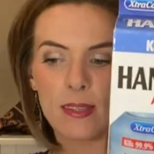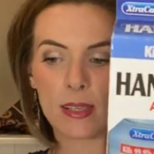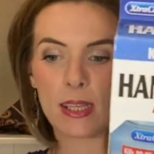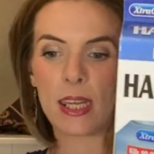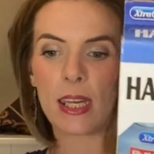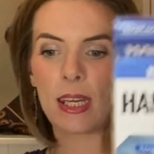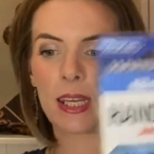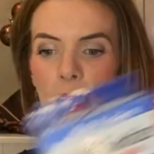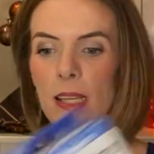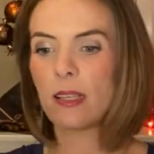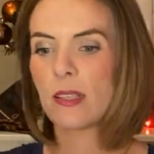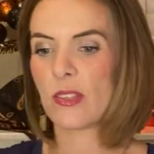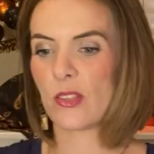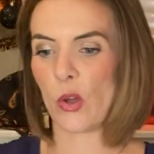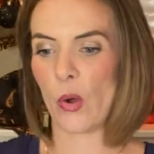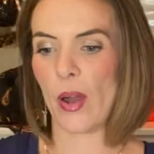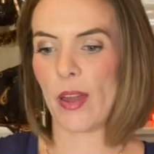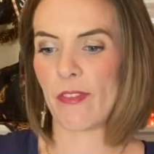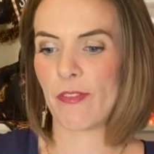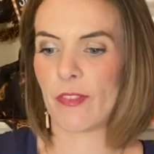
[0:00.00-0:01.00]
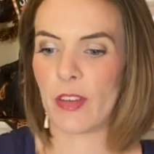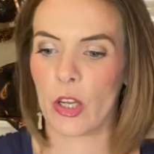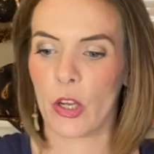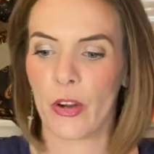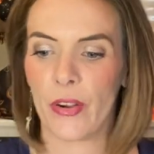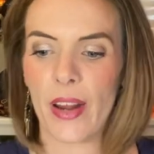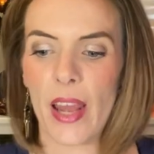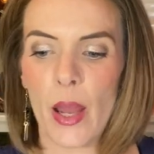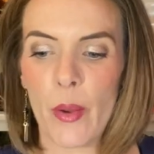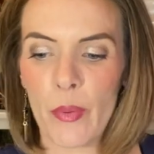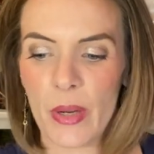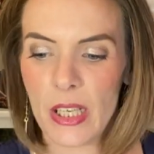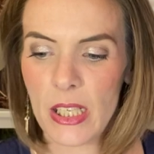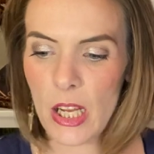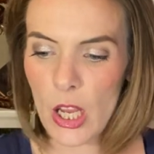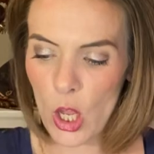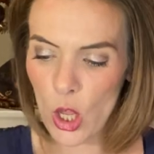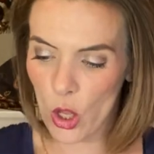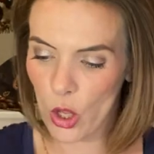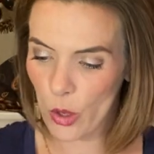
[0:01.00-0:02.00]
need it. So I figured I would
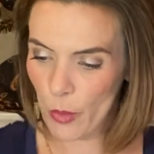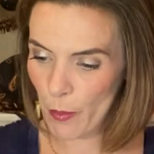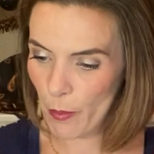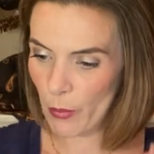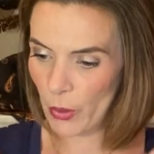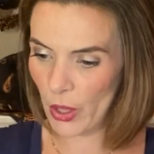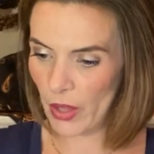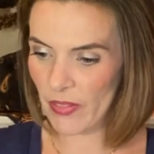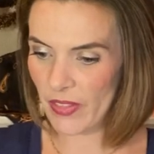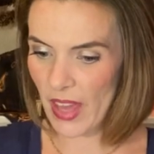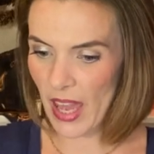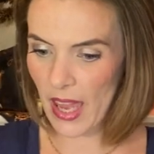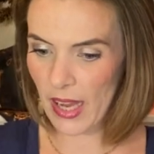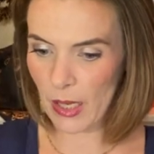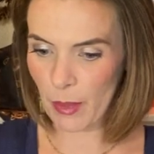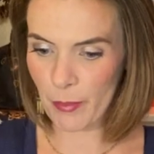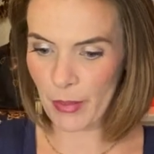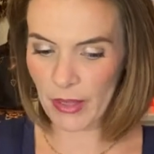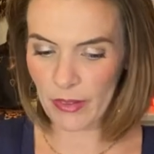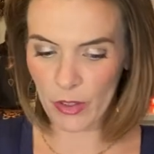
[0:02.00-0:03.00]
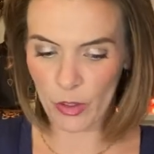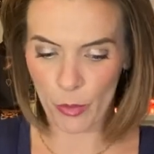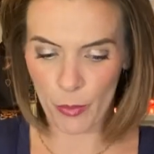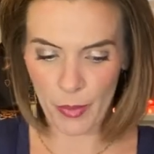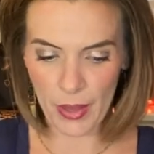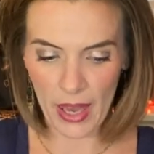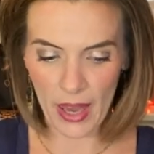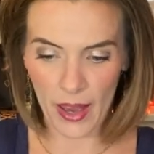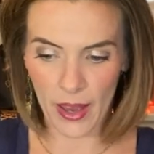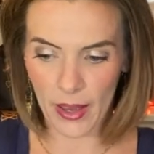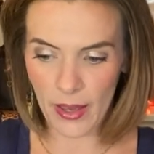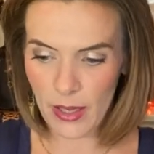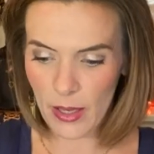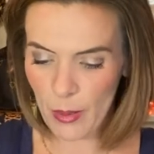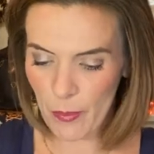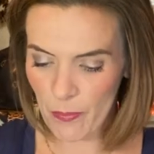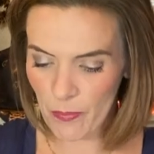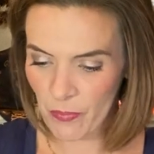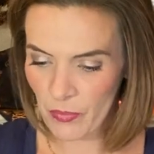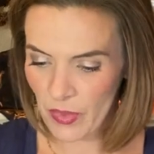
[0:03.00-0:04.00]
put that in my little bag.
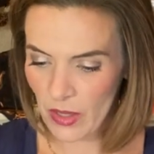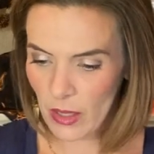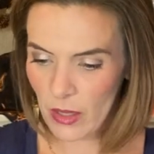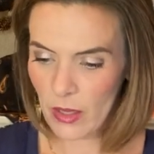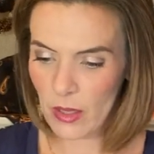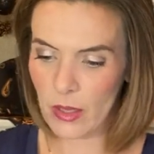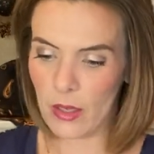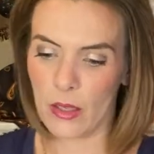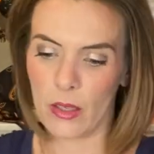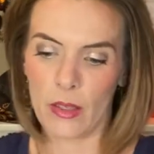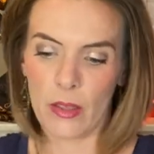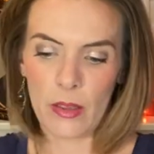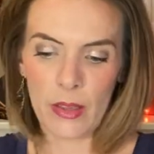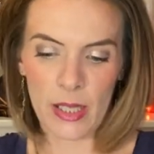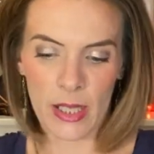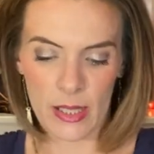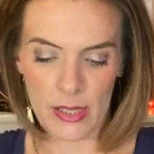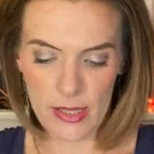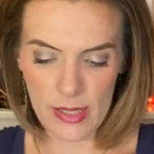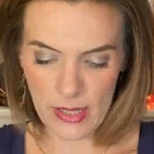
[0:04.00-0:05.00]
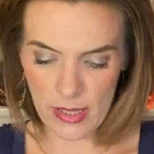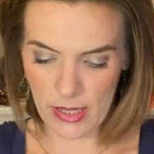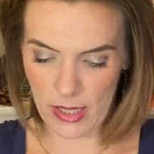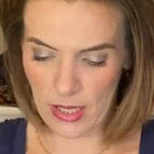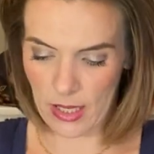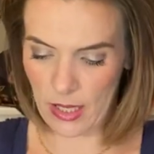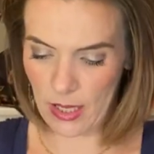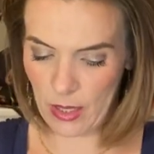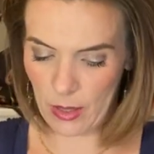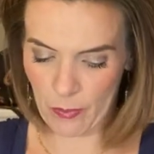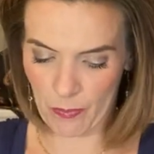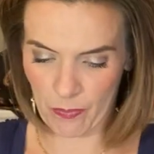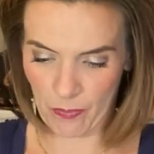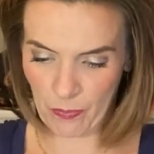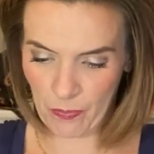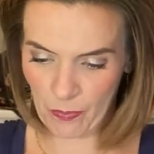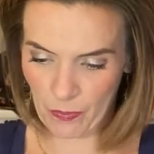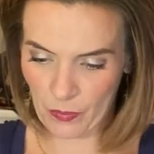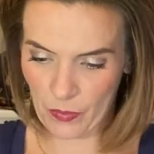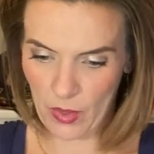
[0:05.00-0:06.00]
Let's see.
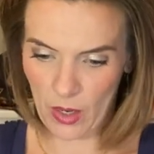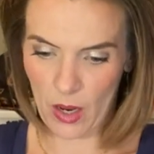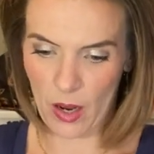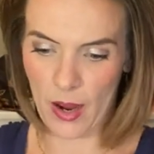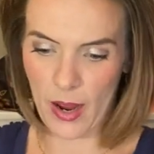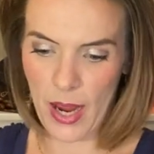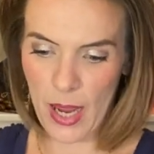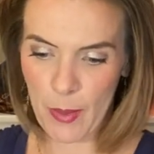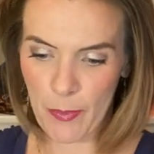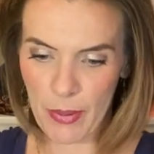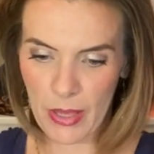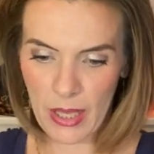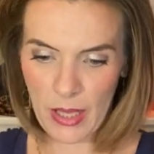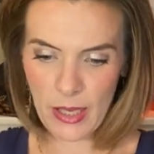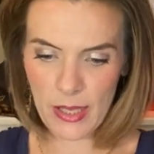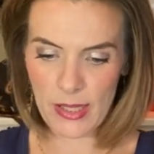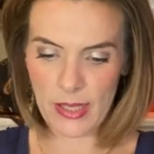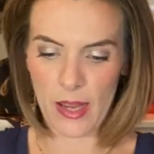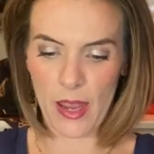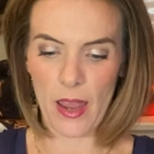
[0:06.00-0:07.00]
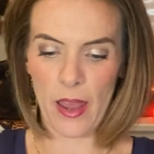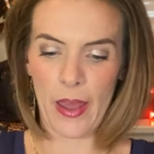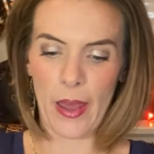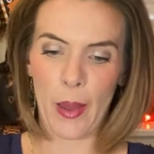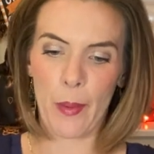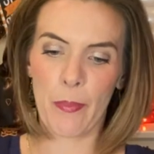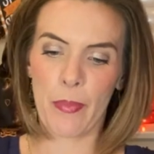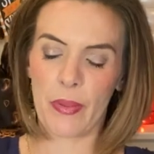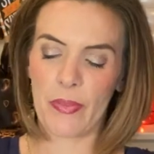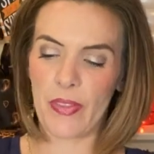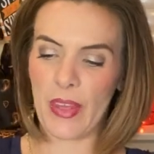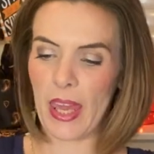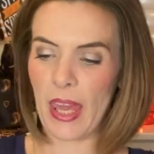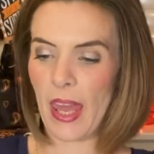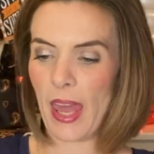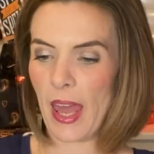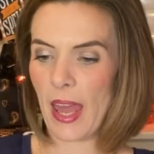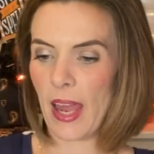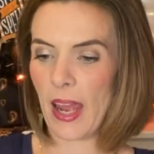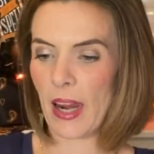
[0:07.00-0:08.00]
I picked up, they
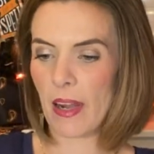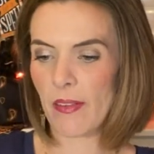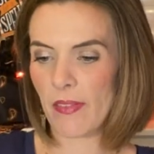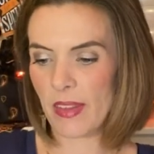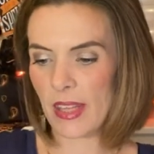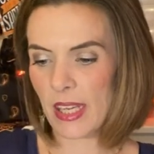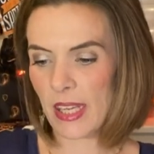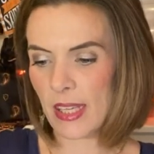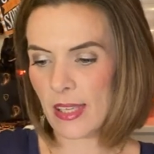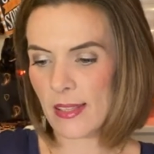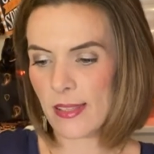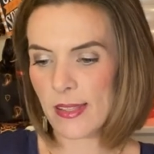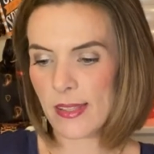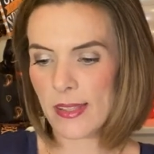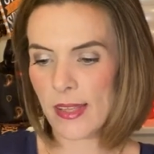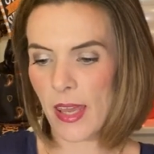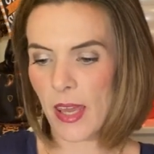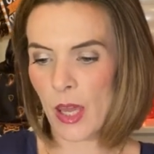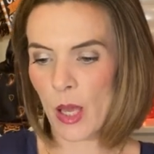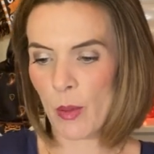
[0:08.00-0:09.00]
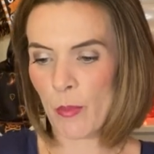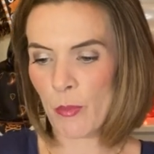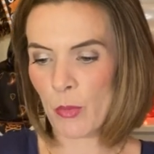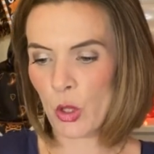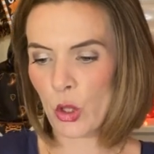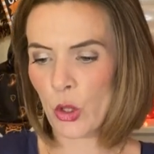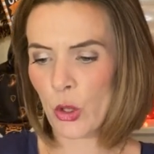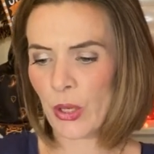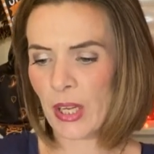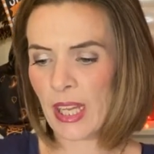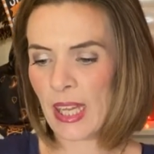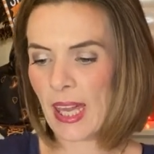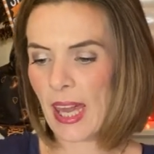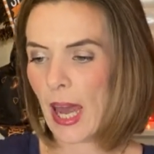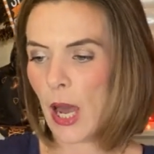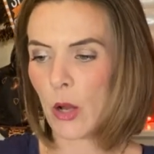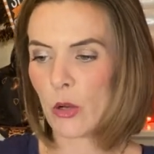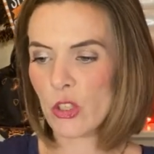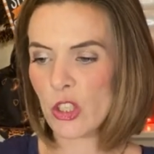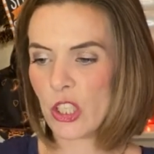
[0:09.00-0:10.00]
had these Goody
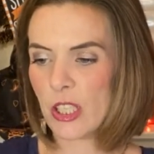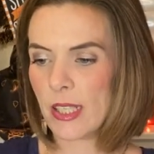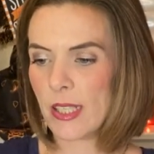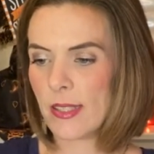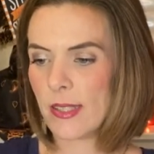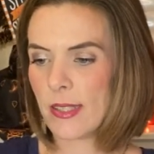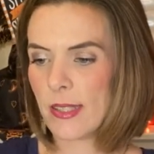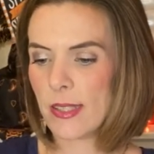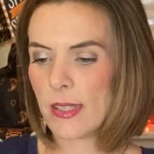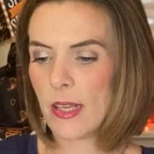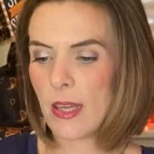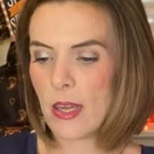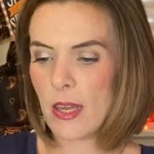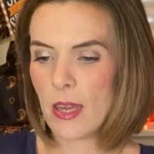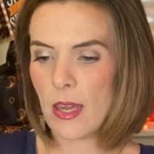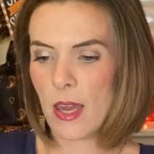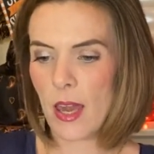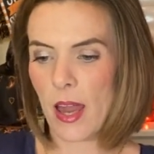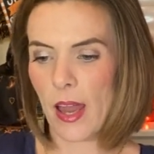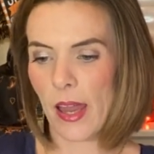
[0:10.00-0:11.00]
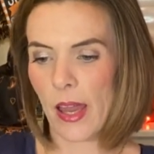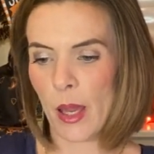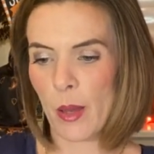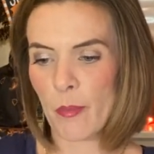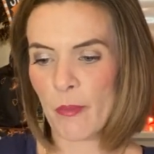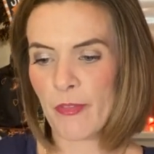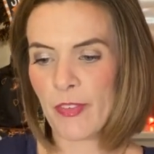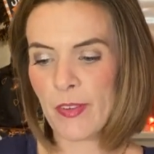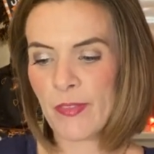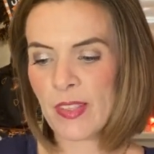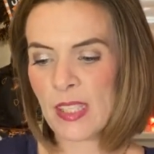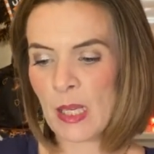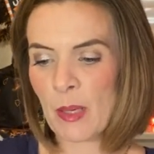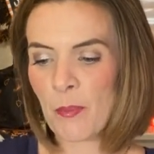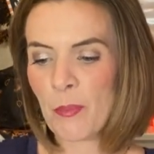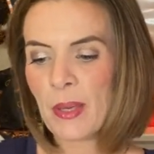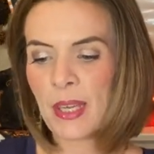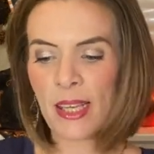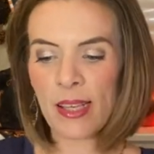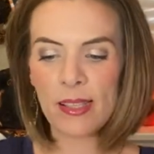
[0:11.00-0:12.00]
ouchless
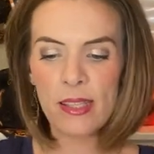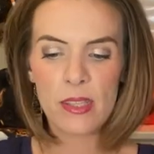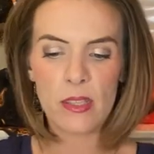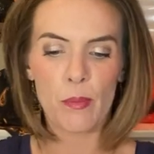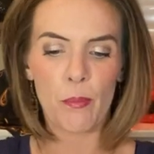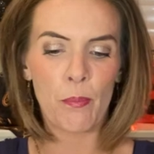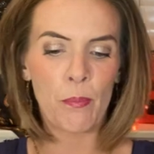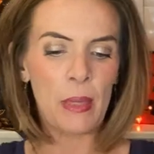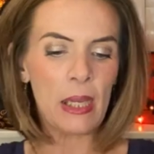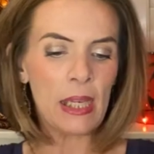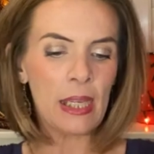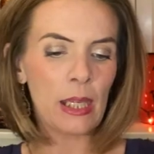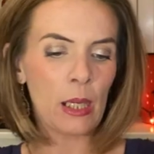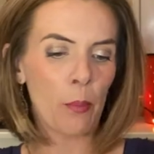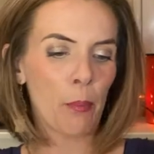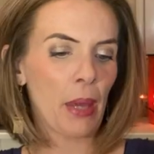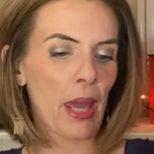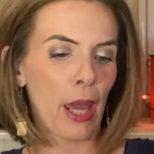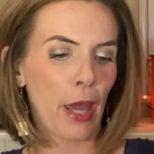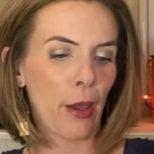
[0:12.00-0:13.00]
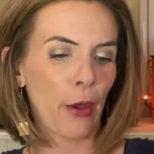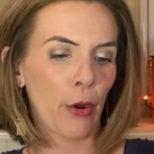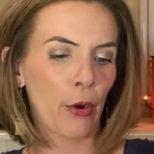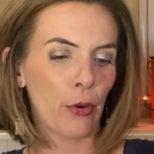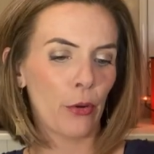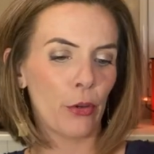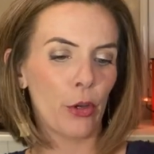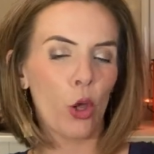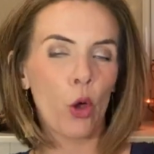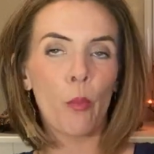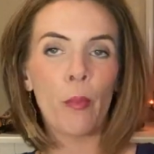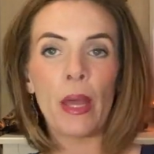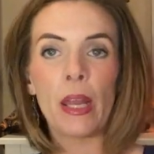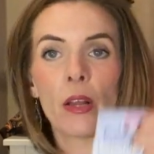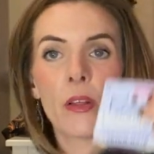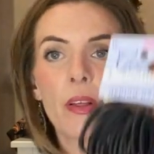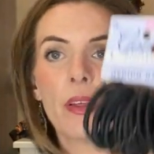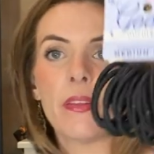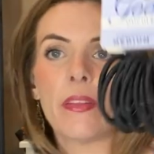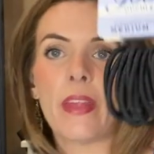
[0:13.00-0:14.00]
15-piece medium hair, no metal